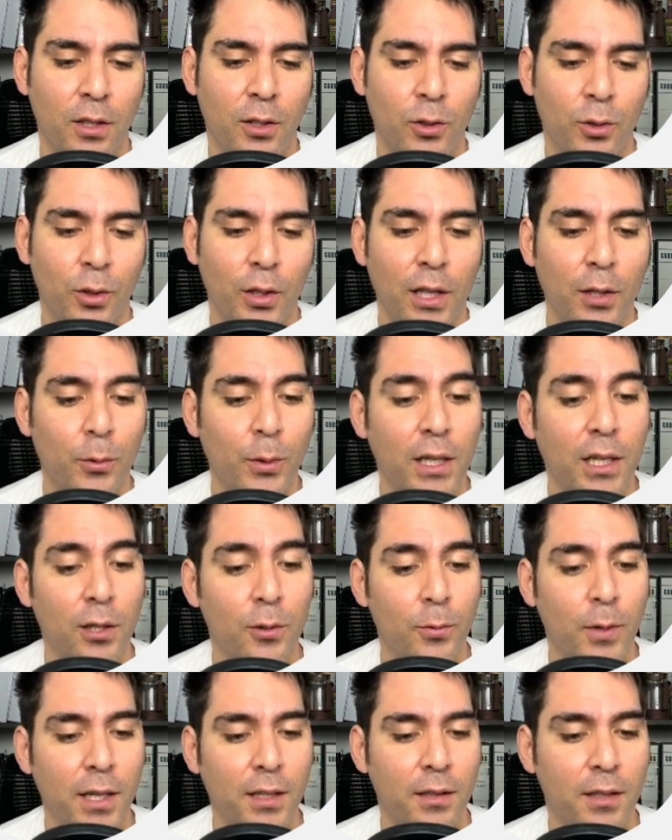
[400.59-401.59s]
so that we
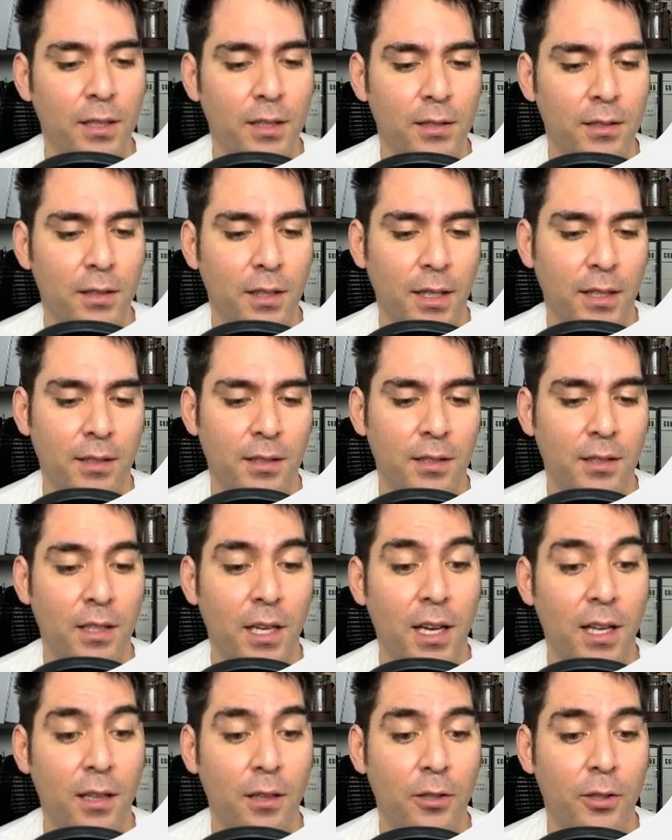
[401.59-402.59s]
can write this like
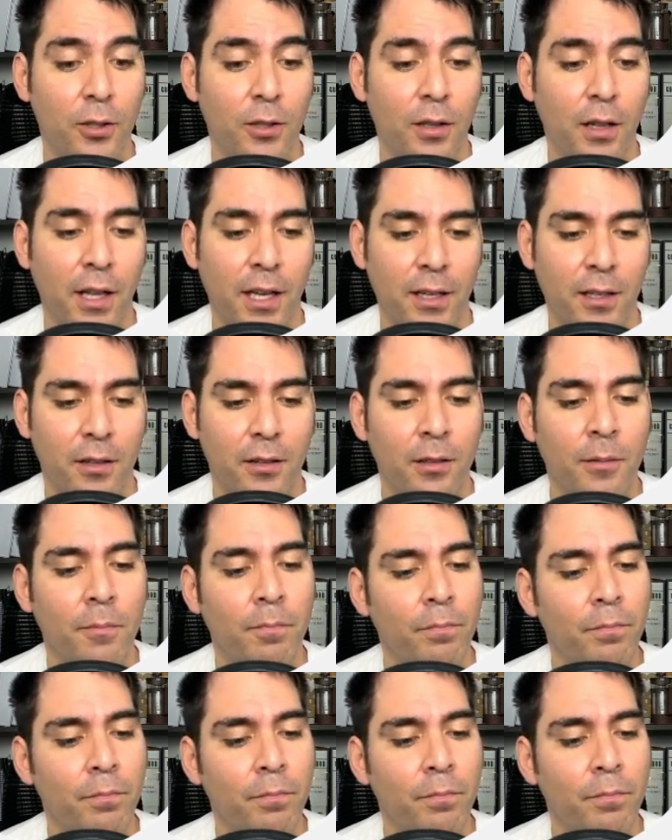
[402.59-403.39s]
tail.length.